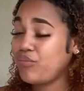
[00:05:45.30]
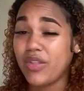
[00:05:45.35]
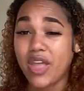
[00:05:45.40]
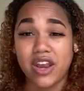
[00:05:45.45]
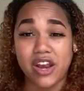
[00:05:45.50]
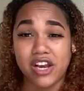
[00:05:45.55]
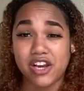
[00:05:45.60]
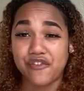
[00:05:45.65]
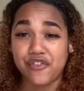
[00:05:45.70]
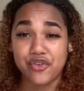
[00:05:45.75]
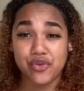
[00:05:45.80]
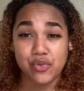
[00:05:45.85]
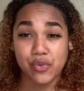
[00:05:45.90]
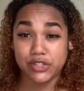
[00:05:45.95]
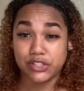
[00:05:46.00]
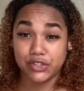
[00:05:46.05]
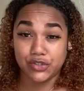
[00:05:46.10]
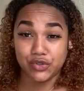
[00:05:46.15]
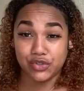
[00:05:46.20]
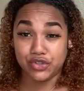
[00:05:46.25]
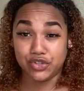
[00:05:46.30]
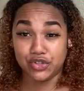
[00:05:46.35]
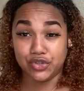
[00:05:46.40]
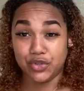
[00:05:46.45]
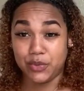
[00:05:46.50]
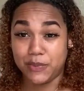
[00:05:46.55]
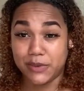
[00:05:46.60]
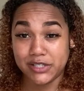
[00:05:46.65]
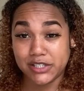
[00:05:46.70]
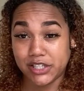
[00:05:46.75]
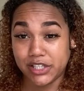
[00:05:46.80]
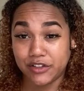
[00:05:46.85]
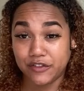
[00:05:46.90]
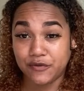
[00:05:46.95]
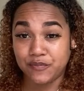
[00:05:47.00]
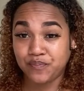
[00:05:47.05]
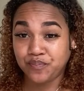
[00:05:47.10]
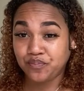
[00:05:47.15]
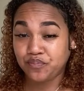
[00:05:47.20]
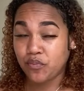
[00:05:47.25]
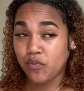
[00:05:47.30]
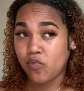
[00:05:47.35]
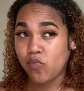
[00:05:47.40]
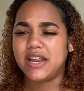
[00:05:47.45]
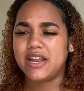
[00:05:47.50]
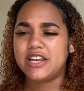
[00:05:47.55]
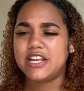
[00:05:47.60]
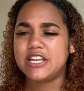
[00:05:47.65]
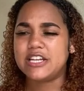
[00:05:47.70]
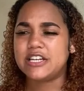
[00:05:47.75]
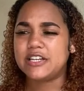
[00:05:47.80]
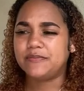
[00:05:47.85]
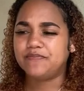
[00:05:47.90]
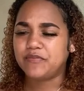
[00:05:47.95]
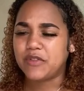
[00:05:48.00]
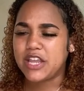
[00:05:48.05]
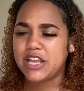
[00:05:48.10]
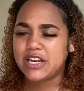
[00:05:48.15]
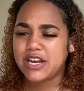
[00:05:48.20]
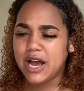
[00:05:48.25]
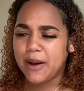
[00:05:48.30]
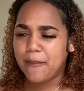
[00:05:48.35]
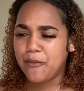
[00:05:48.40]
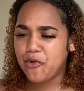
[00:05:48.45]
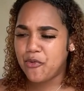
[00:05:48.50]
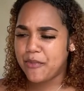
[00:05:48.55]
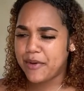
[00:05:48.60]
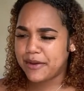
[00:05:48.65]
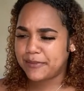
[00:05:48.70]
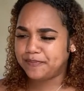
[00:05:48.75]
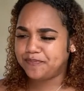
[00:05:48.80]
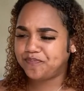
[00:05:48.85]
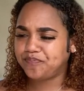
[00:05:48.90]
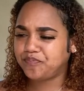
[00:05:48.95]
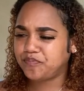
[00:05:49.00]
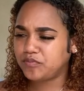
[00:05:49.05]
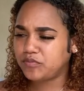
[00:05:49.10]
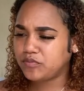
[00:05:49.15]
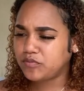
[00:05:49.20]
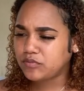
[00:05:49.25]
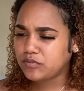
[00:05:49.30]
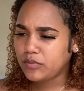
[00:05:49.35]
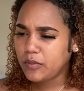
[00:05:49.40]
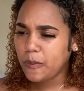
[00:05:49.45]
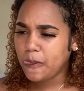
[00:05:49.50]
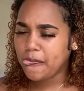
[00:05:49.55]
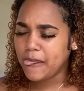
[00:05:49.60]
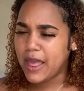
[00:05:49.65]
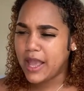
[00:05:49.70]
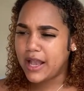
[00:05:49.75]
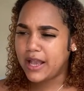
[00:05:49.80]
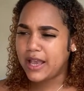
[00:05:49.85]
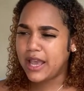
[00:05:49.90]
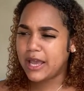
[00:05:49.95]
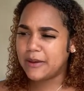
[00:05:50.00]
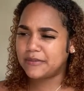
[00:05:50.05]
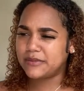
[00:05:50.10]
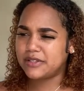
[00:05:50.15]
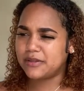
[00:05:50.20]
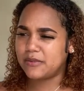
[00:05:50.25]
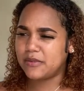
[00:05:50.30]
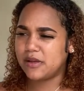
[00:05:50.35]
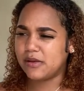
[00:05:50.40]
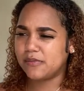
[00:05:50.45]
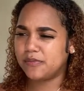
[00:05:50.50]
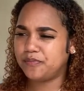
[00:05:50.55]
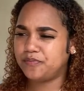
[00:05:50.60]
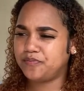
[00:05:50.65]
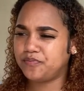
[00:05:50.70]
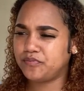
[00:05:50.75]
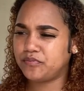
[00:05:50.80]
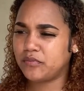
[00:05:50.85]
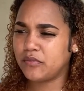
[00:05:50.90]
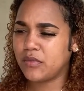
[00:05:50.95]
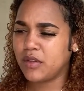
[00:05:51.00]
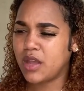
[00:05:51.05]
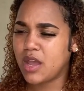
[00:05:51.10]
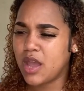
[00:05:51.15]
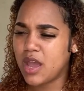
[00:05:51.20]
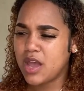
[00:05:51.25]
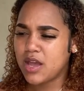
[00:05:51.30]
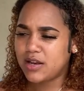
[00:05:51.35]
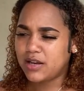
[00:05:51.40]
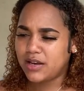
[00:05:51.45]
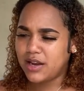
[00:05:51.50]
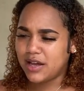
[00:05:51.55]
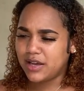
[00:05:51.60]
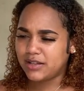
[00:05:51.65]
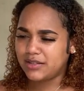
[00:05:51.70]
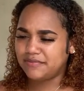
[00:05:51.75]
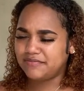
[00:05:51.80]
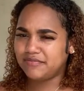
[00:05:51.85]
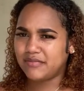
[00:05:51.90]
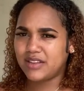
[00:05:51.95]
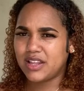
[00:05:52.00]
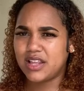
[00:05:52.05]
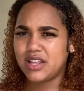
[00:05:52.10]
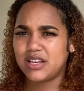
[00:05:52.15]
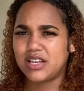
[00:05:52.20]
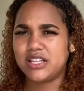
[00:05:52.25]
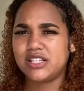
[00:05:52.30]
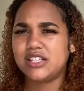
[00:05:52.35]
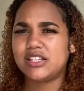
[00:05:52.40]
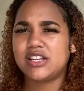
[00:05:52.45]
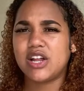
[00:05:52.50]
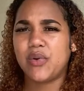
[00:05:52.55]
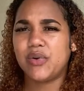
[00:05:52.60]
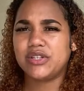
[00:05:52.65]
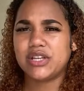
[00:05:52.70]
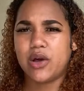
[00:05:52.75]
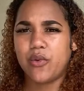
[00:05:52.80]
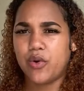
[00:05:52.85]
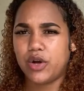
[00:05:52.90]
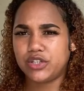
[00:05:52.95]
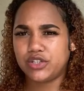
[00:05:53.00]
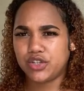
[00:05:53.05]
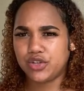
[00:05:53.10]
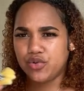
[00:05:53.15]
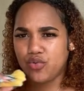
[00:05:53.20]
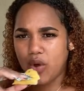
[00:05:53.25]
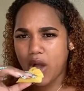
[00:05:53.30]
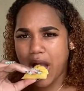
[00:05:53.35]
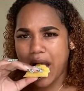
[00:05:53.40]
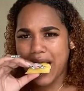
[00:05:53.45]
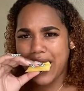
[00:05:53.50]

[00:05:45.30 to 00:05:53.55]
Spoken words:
And I never know what I was going to do with myself. And then in that moment, it came to me that this is not what I want to do.